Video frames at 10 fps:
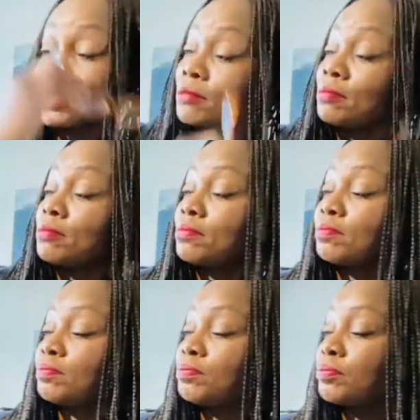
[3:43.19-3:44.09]

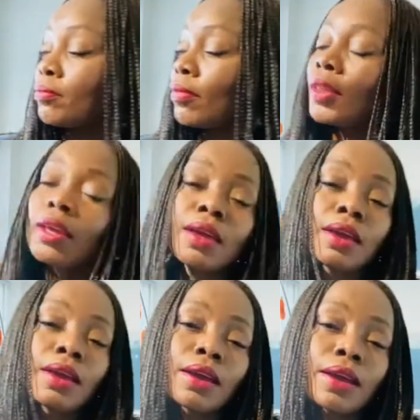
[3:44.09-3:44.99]

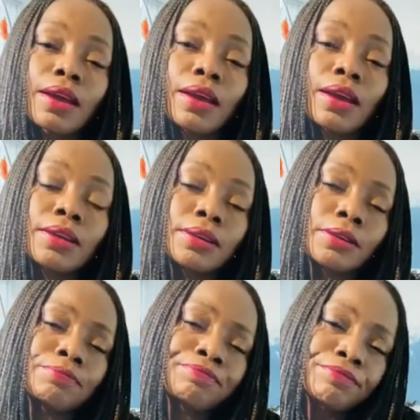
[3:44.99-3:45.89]
um, and
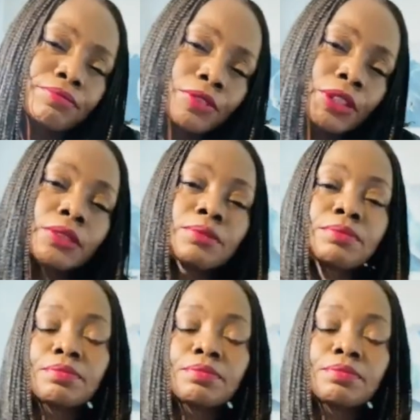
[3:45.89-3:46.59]
um, well,